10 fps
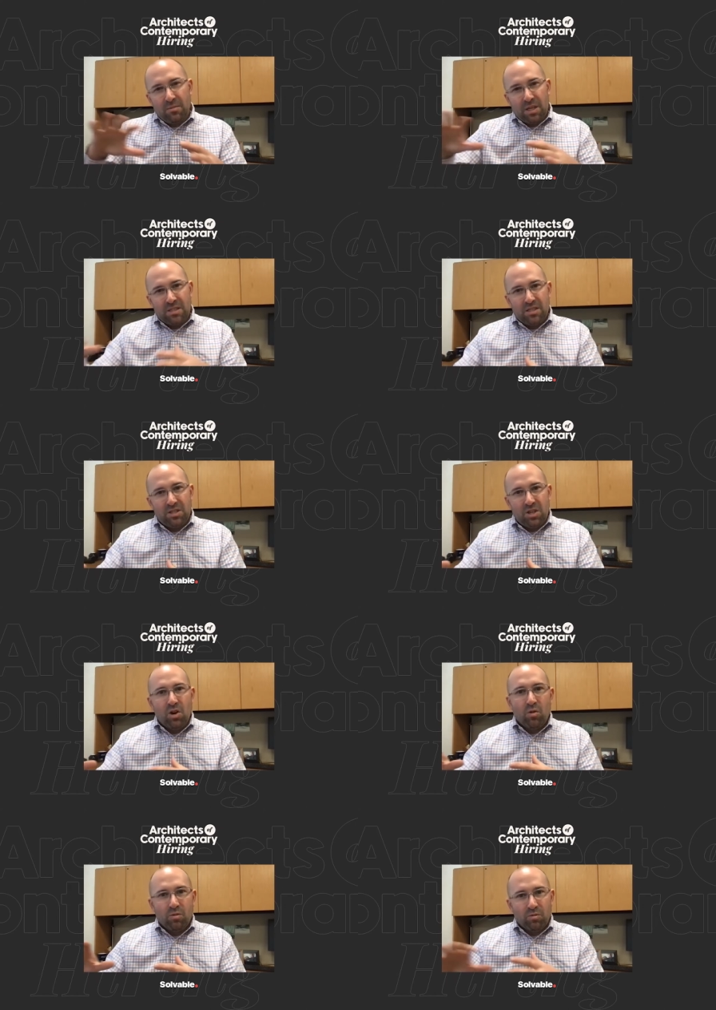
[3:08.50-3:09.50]
my
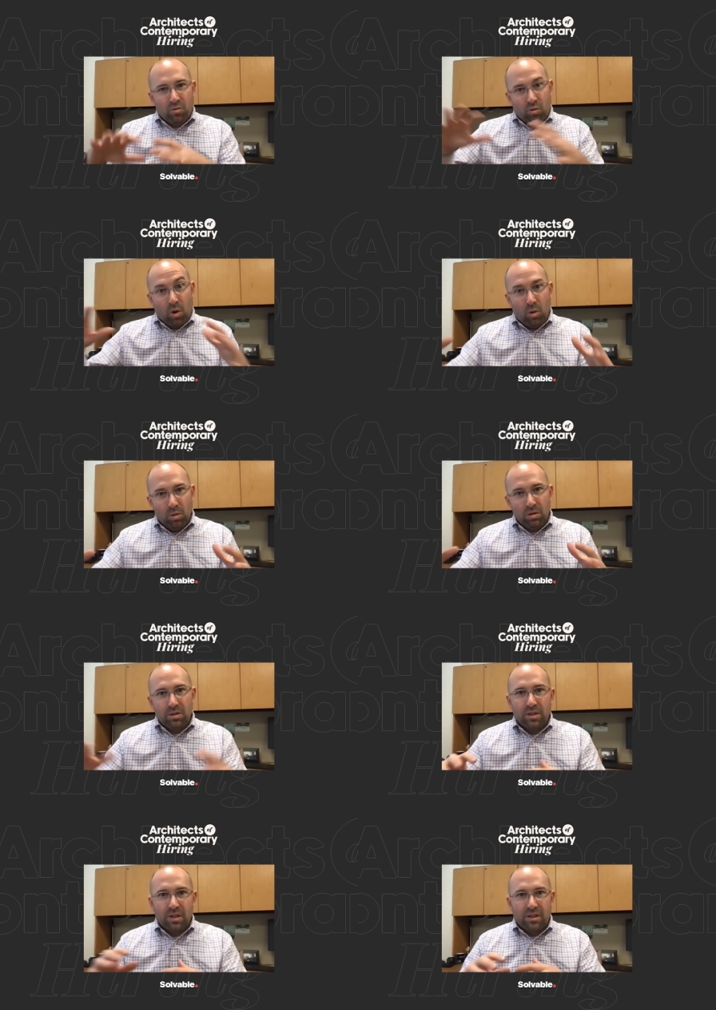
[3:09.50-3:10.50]
CTO
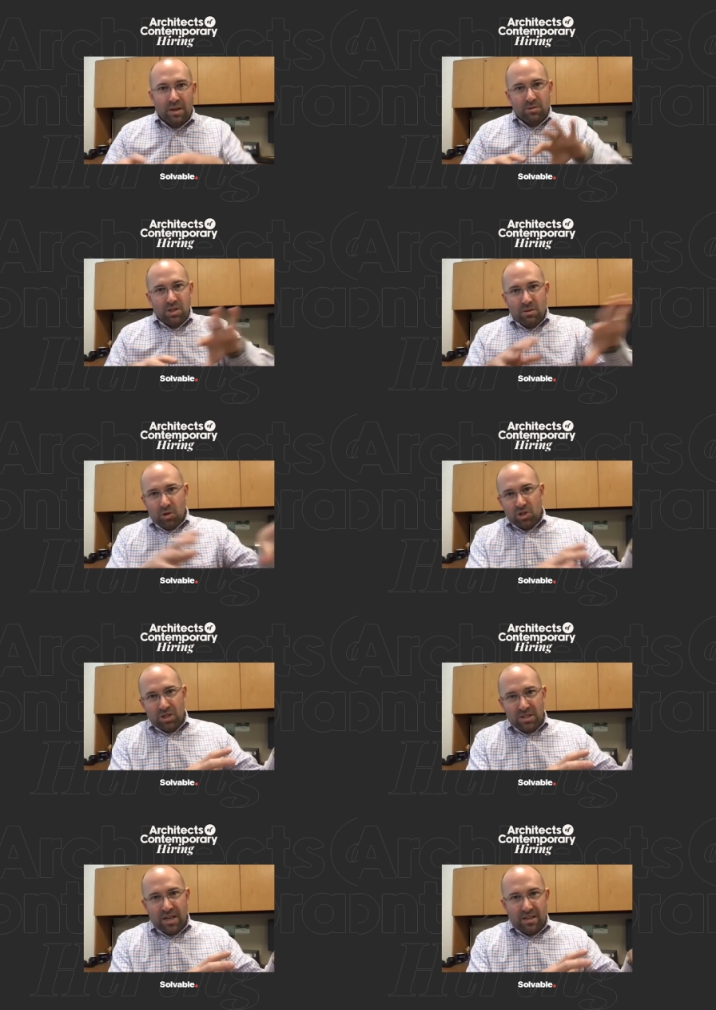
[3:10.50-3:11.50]
role, that was the
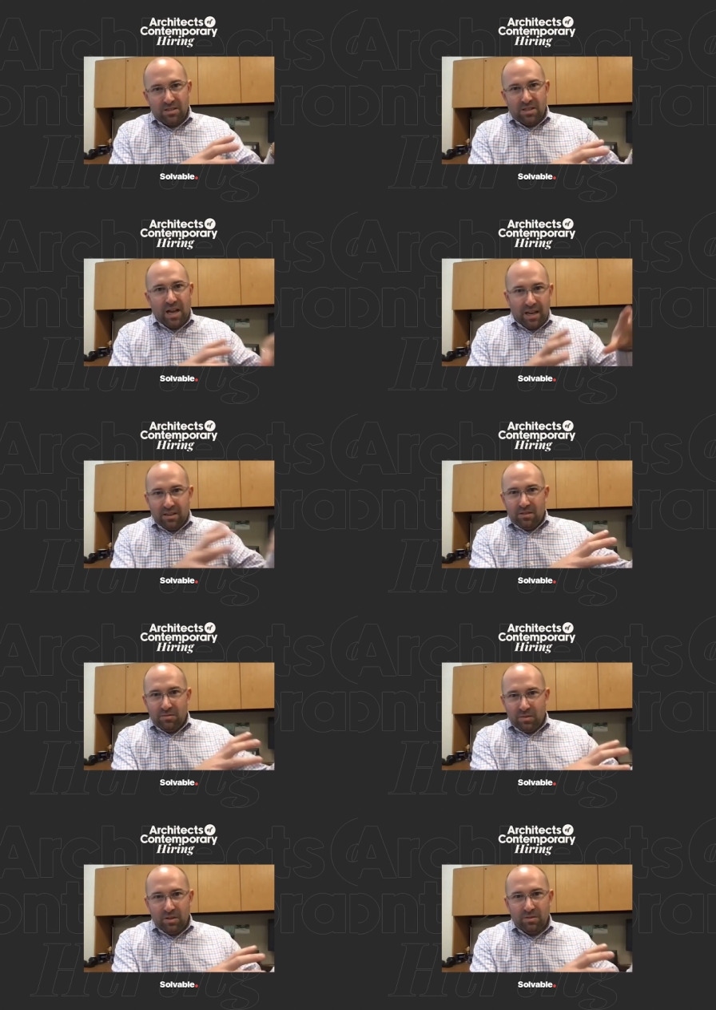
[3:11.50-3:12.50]
emerging tech side
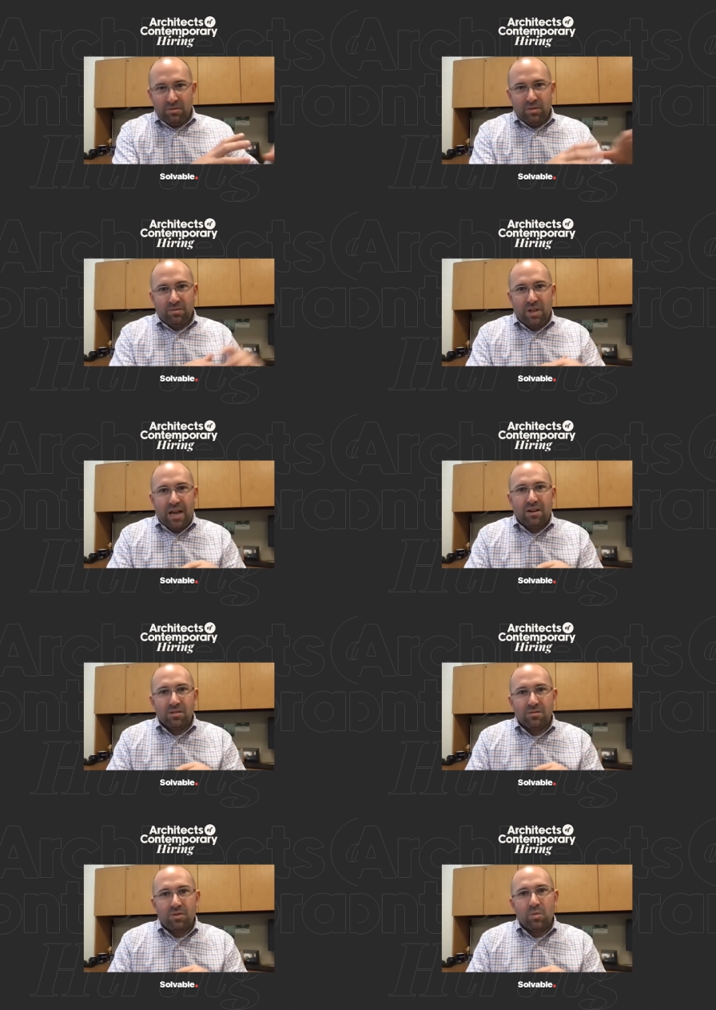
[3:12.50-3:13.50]
of the
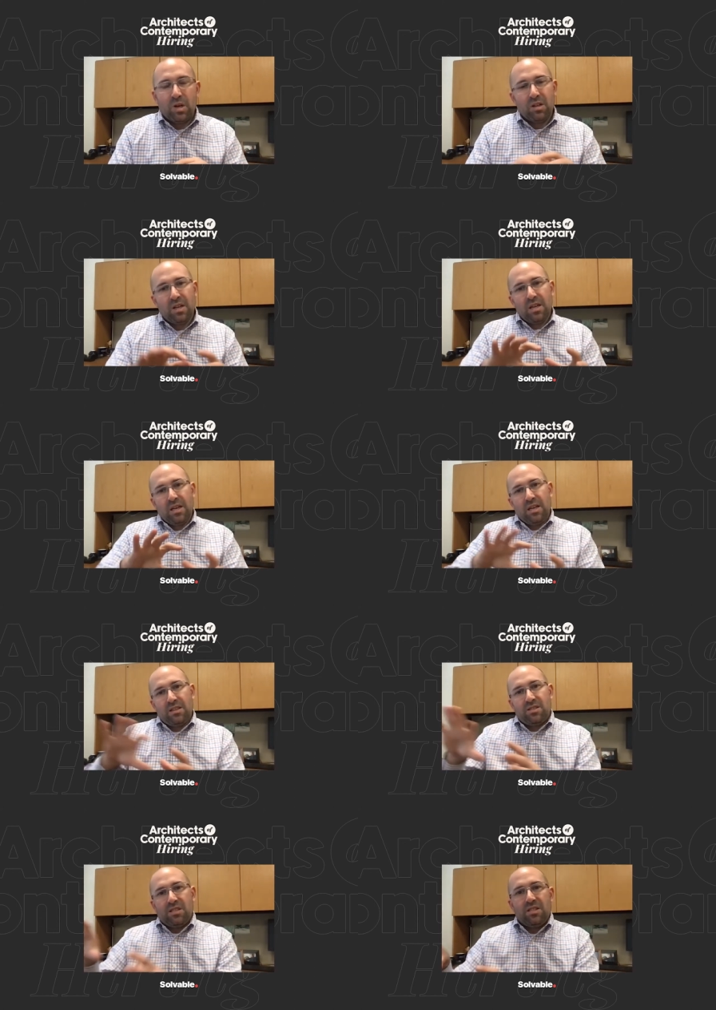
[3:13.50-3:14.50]
house, if you will.
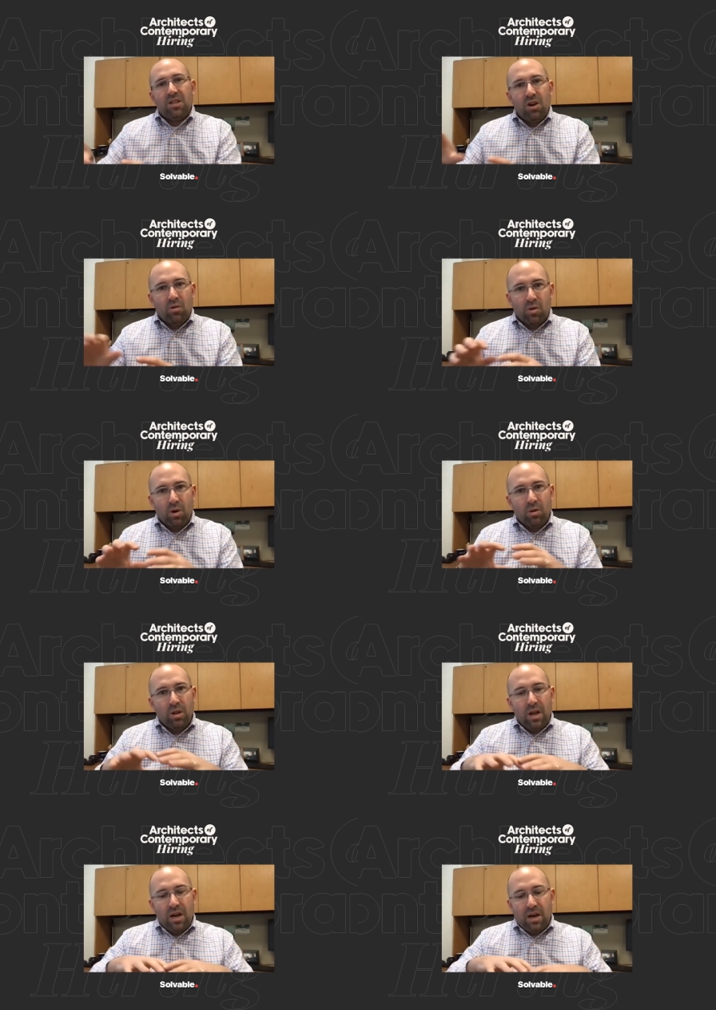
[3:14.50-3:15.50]
In the CTO
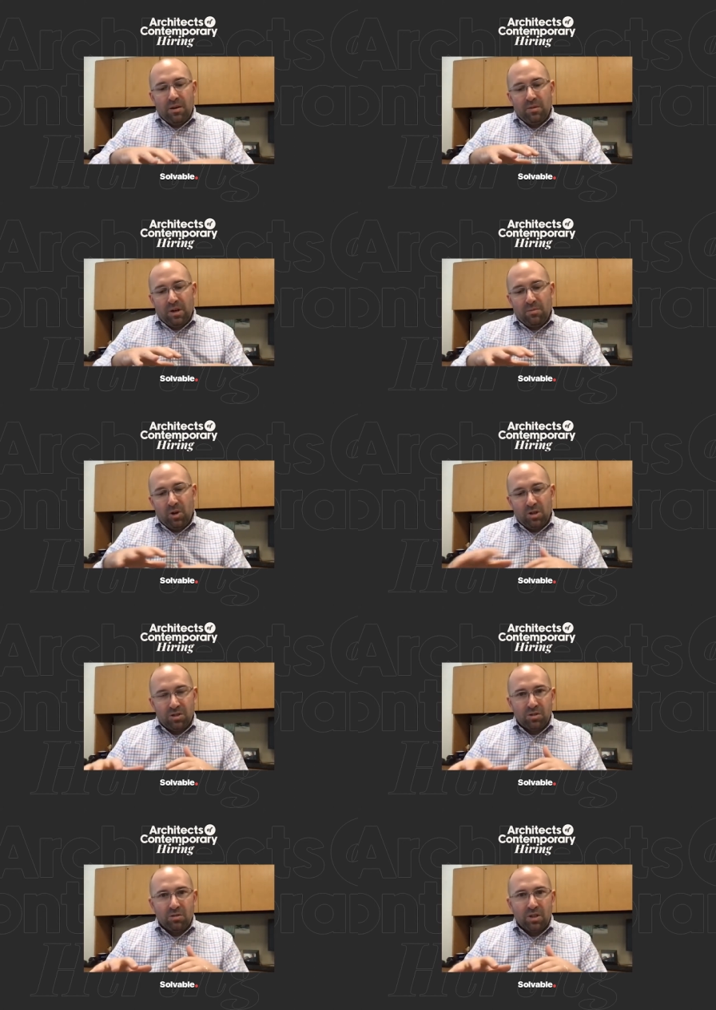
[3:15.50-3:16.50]
role, I'm
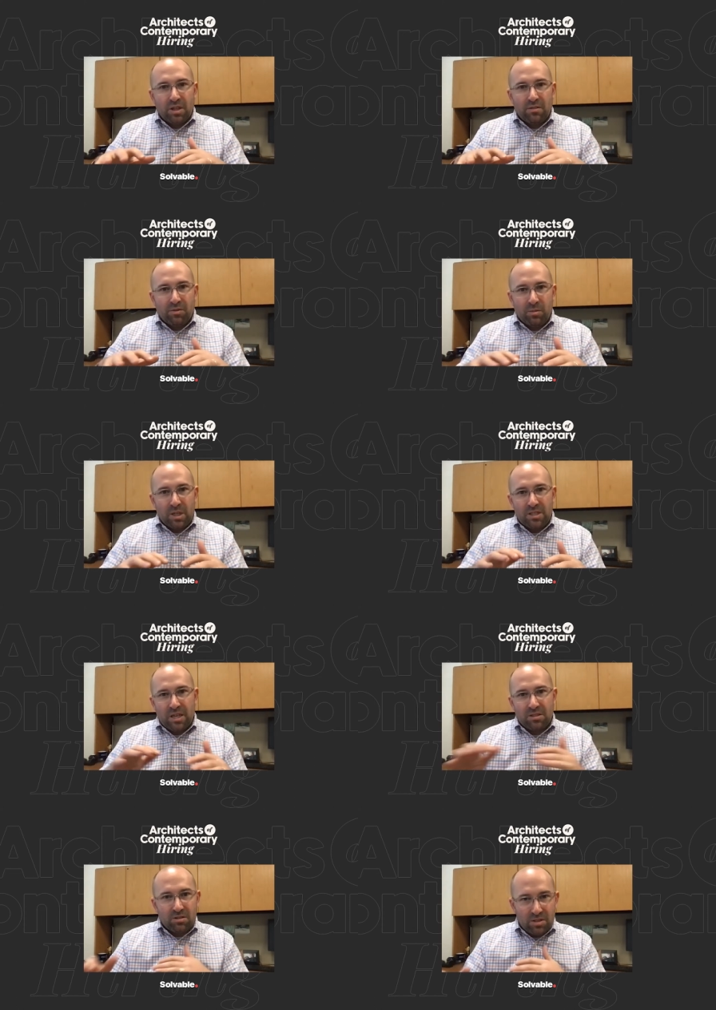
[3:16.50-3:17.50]
also looking from a
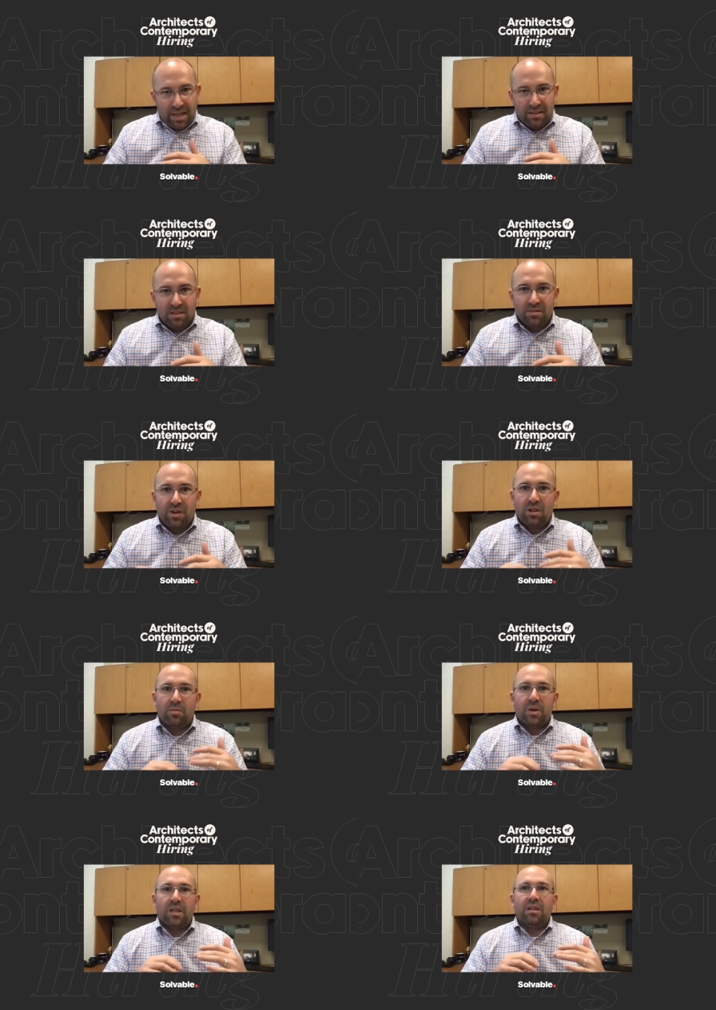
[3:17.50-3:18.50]
technical talent
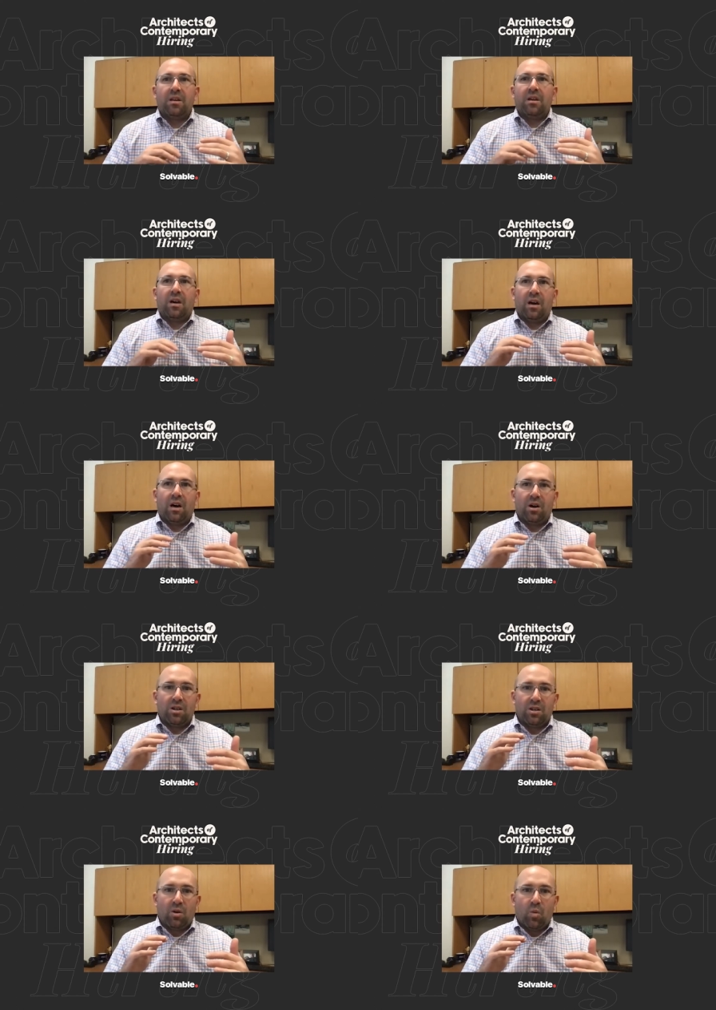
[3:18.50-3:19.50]
development. Where